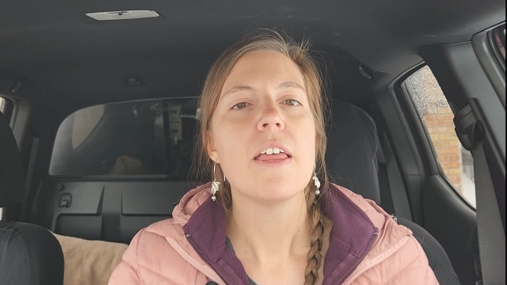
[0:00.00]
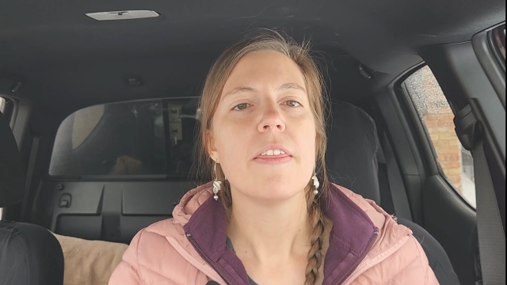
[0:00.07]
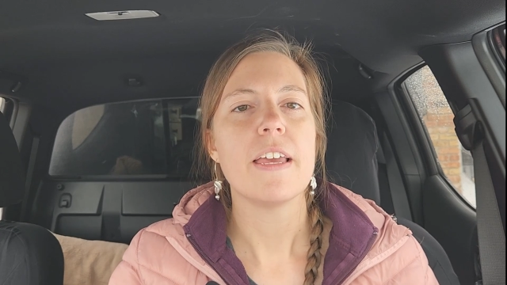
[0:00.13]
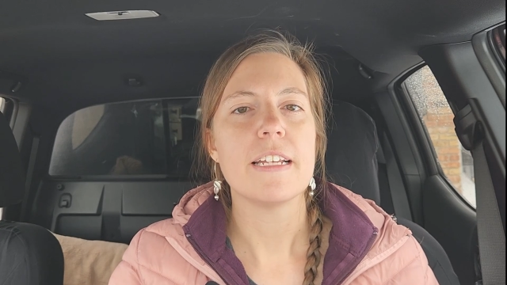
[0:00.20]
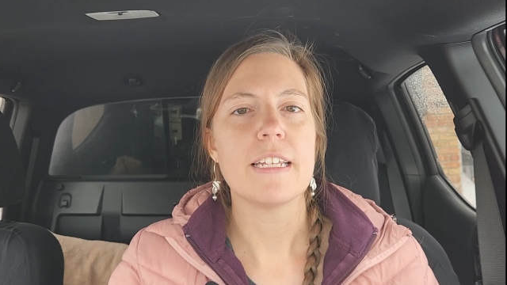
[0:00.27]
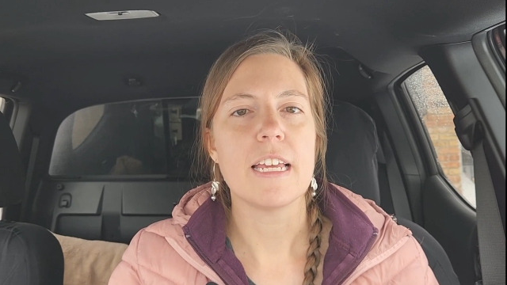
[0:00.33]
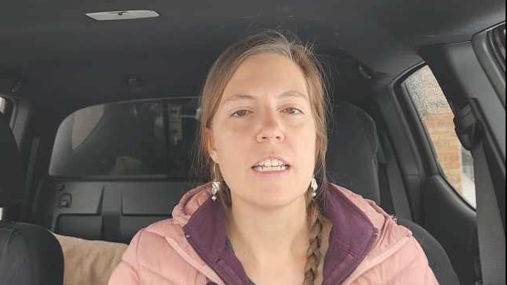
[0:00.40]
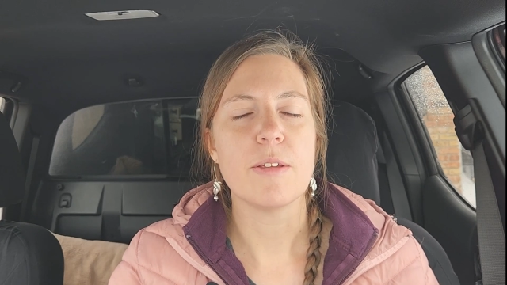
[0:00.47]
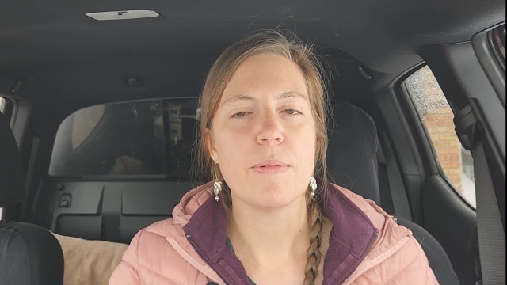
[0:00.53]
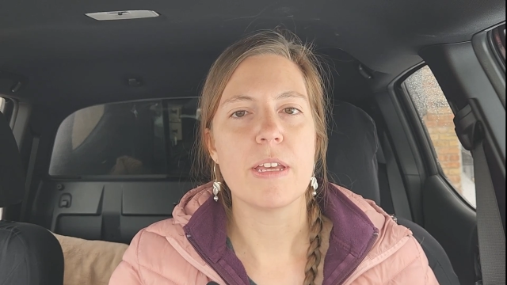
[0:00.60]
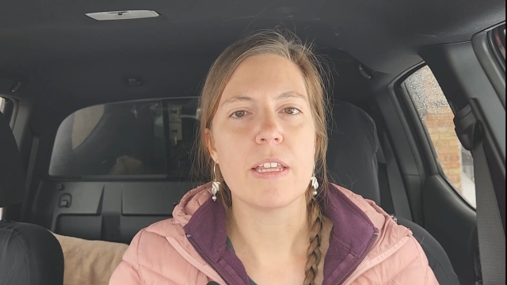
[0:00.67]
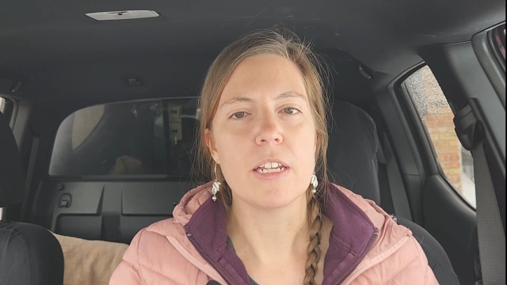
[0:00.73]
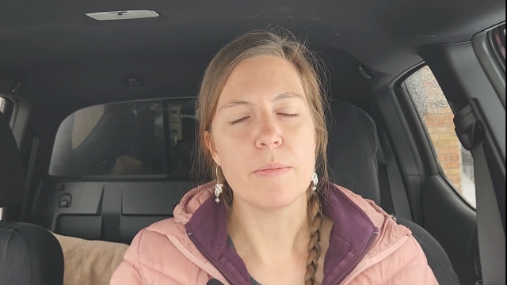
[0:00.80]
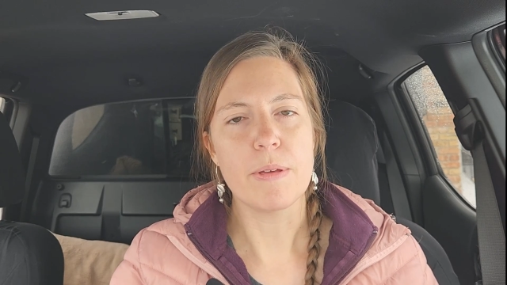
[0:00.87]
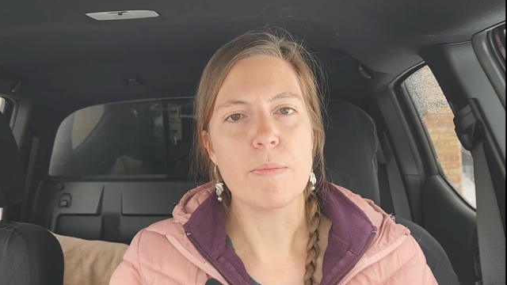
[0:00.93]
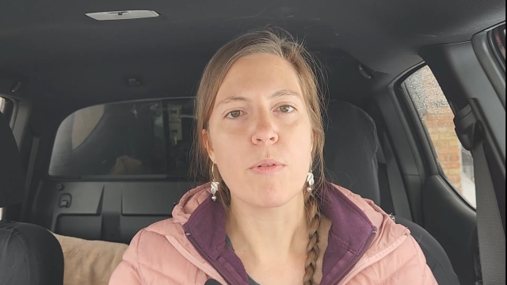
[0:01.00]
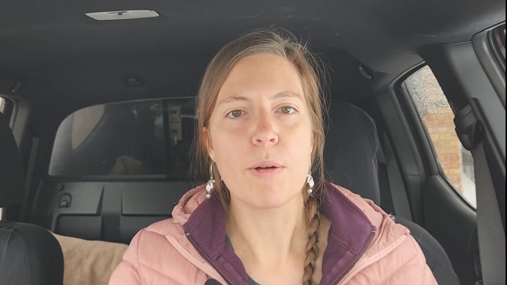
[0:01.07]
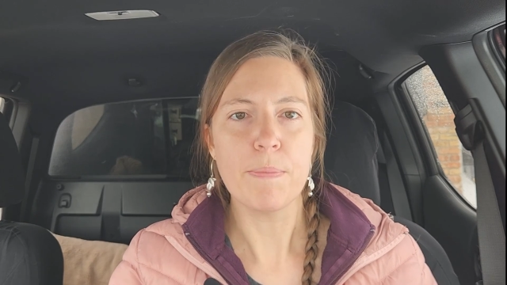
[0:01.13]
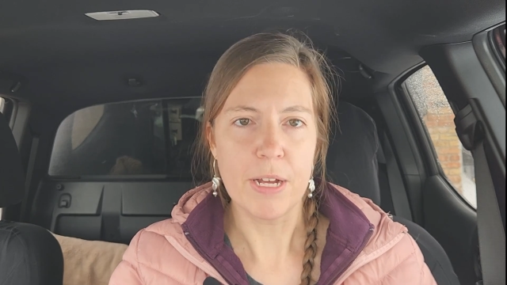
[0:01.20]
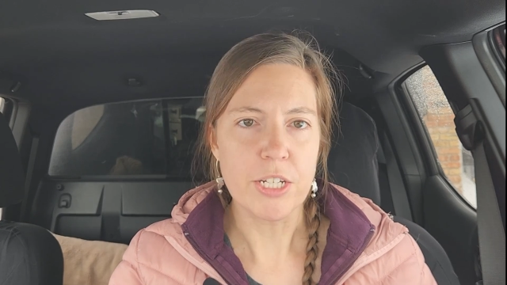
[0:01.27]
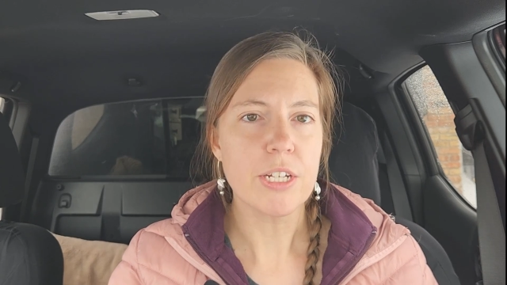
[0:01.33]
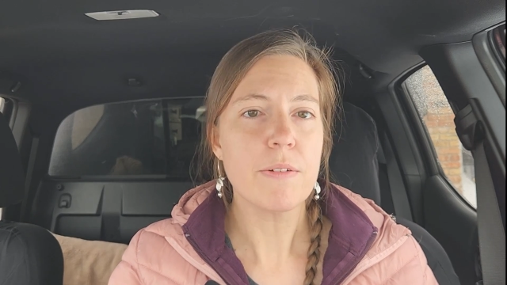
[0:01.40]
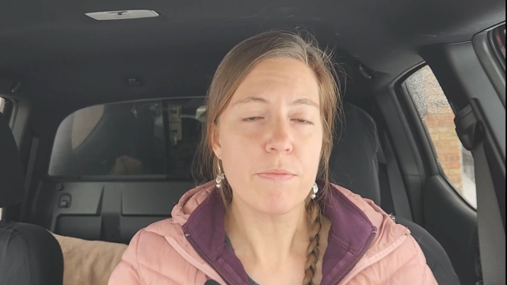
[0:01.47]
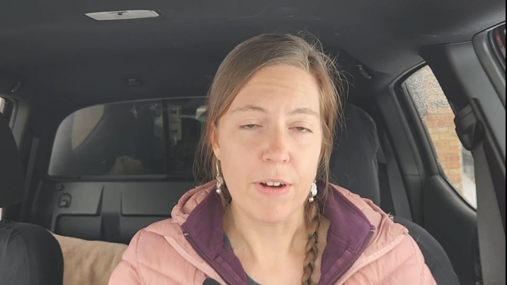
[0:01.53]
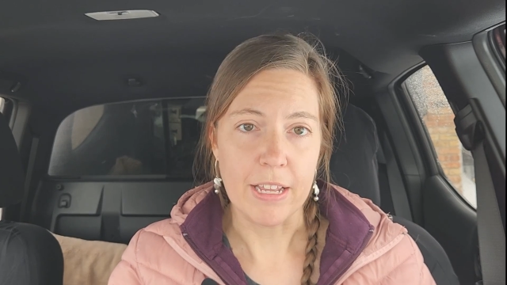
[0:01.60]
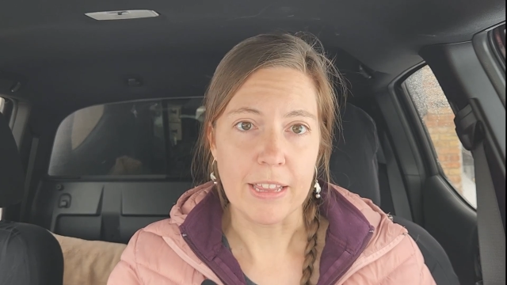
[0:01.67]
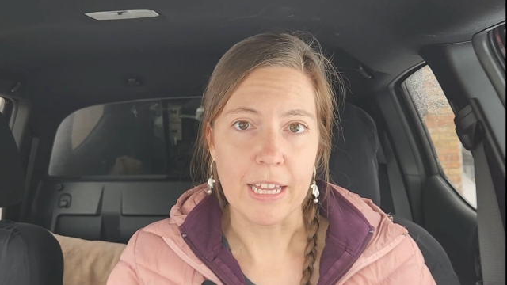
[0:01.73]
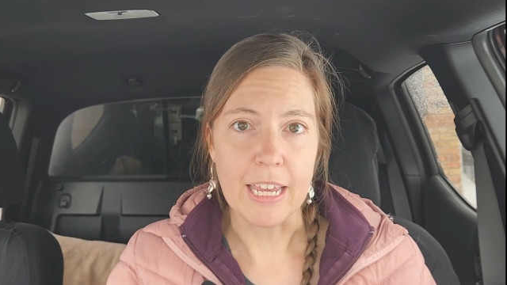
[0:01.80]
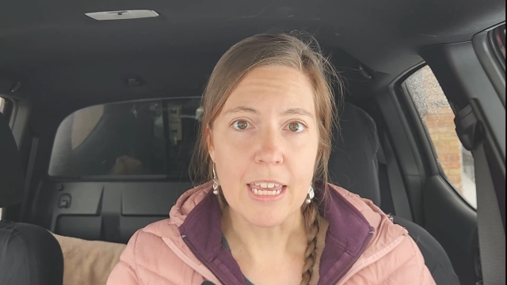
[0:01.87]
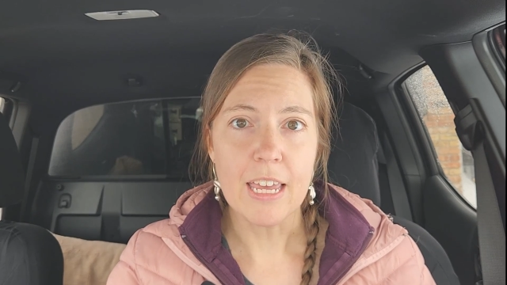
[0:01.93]
They tend to be a little bit more
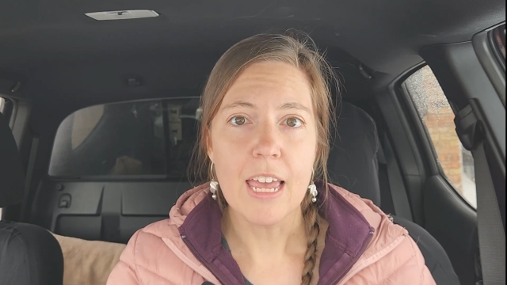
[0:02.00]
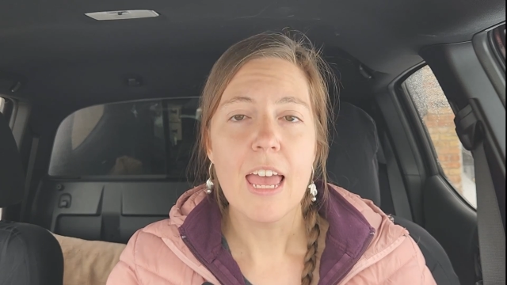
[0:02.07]
budget-friendly.